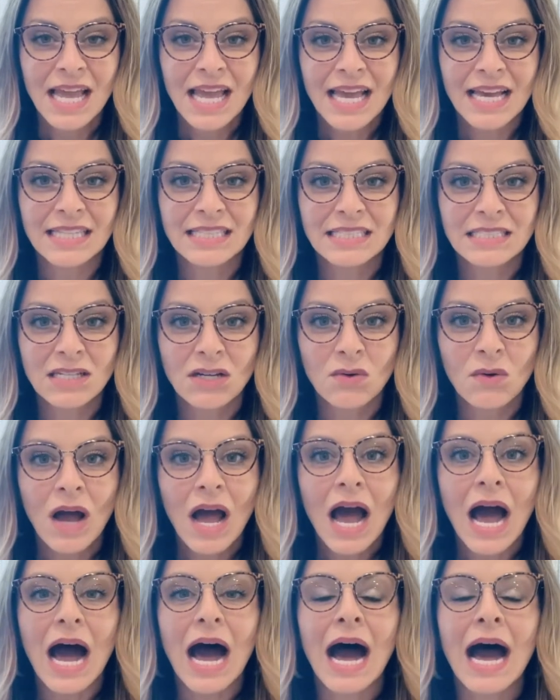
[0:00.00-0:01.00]
And so
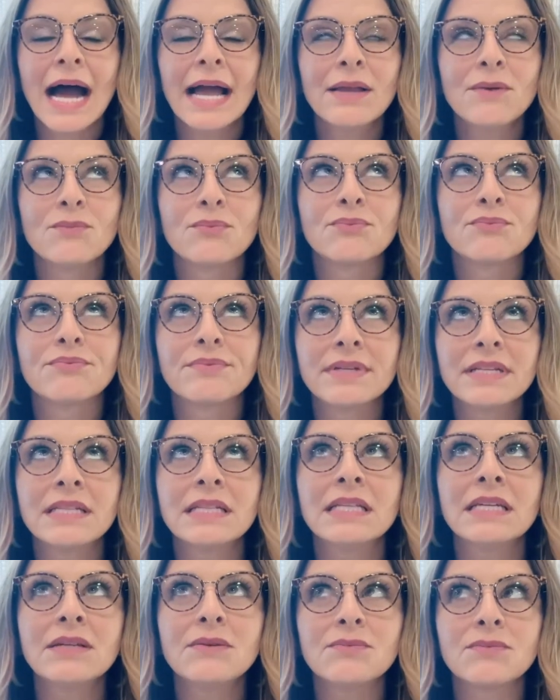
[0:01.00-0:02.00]
I
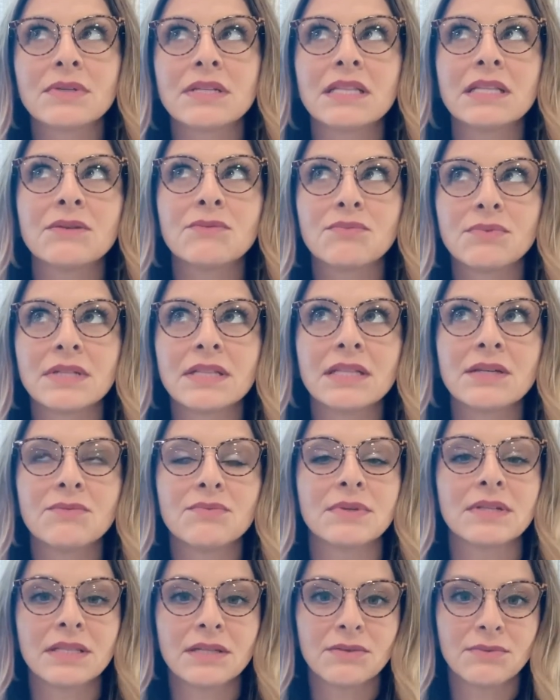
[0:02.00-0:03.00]
really, really, really,
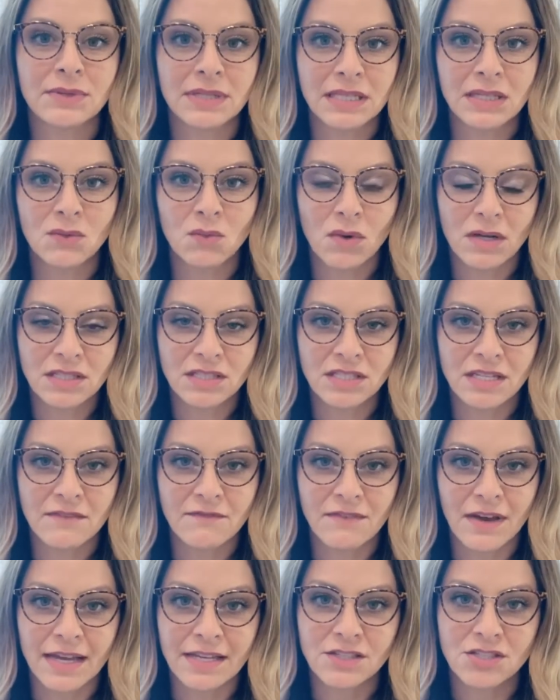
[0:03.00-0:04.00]
really, really want to
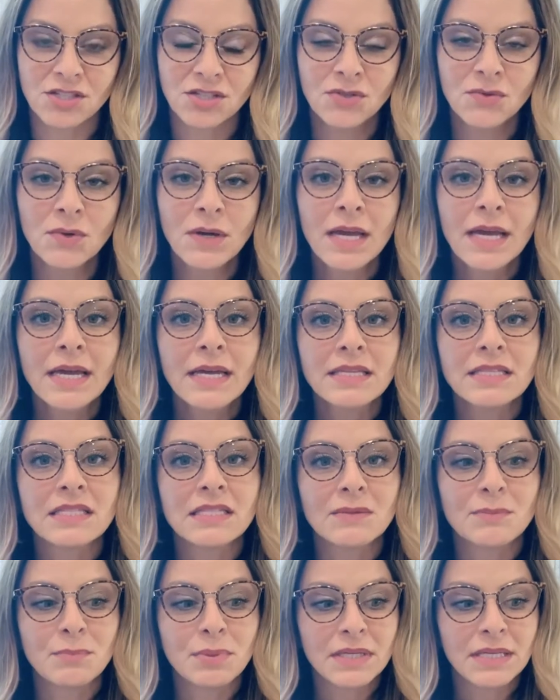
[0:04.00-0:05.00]
invite you
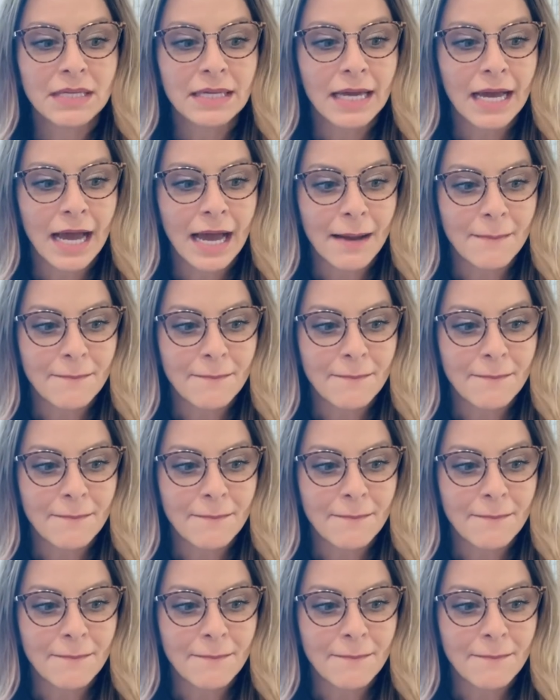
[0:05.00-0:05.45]
to be